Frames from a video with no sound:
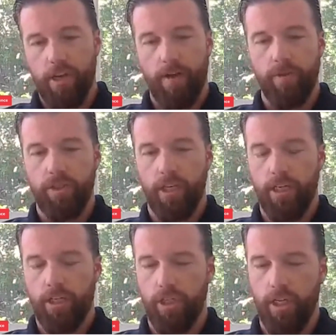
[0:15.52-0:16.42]

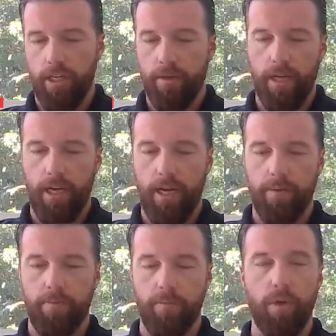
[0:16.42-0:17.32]
conversation
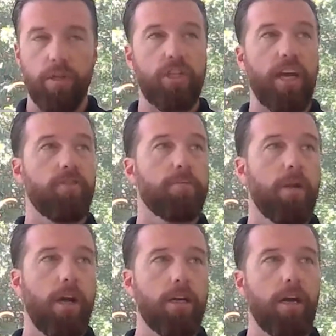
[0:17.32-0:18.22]
with Jeff
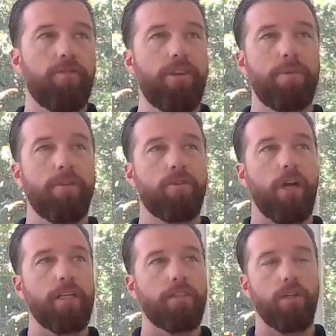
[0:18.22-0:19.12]
LeBlanc, our VP of
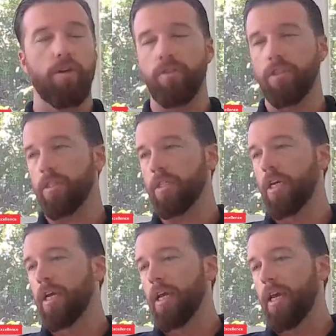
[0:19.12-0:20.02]
Client Services,
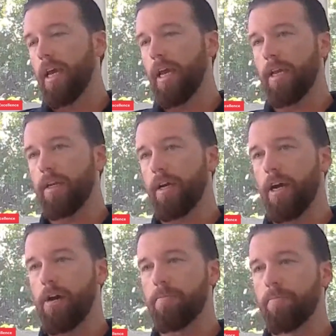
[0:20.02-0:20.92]
and
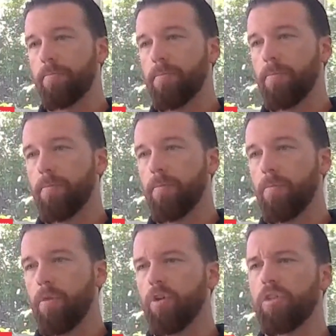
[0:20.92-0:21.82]

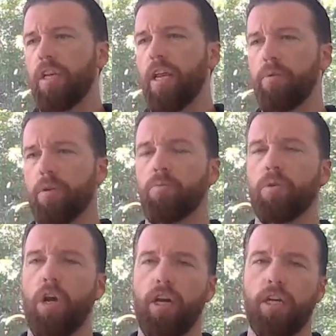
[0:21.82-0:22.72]
today we're
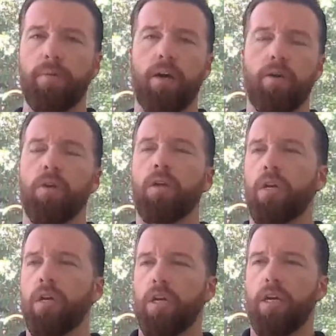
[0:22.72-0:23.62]
talking about
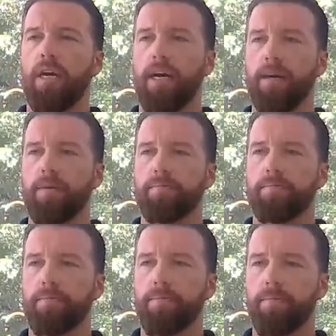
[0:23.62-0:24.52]

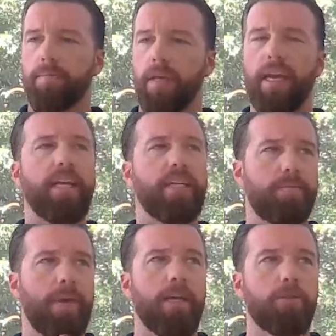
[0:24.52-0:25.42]
an ID
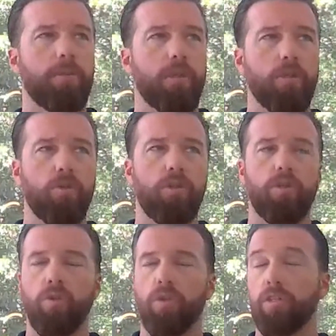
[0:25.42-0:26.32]
management solution.
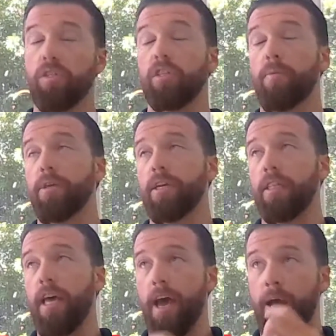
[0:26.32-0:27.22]
So this is something
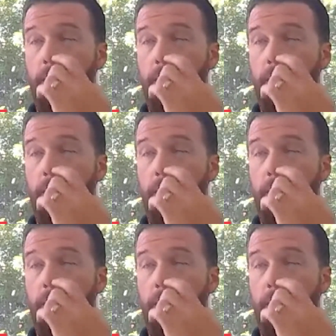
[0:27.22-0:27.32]
that